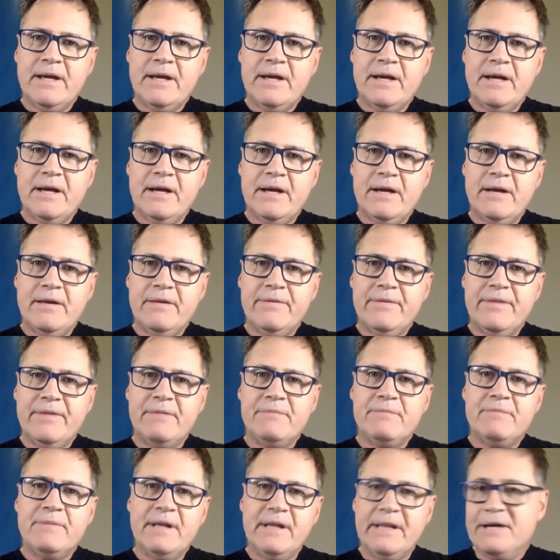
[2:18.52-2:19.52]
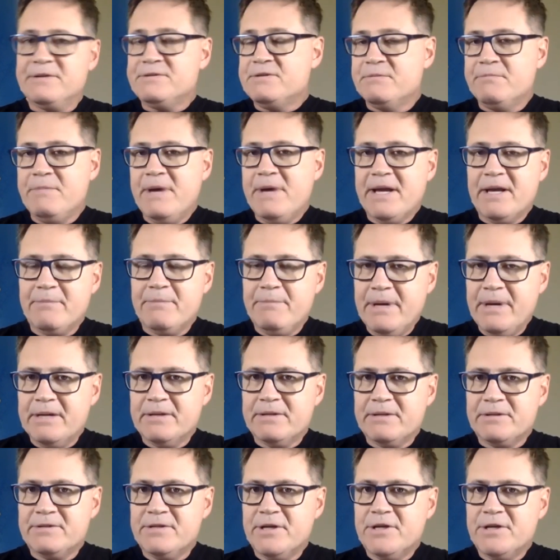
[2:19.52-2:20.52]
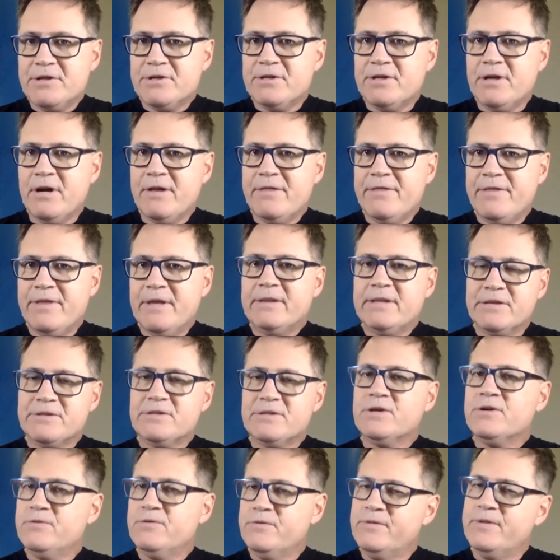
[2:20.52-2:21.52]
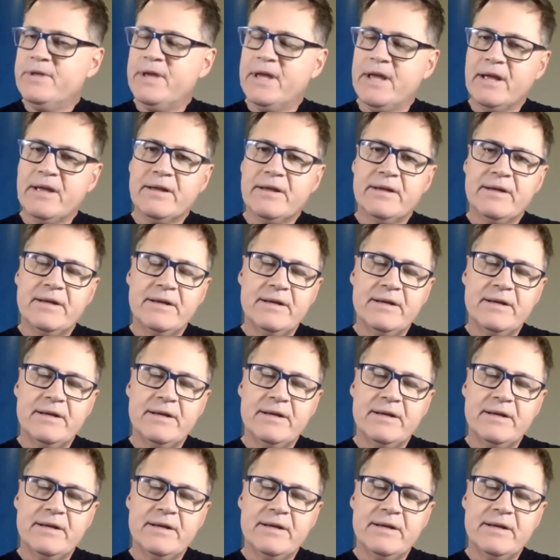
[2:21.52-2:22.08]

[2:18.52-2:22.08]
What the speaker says: that allows them to make a better decision, I think that's a good thing.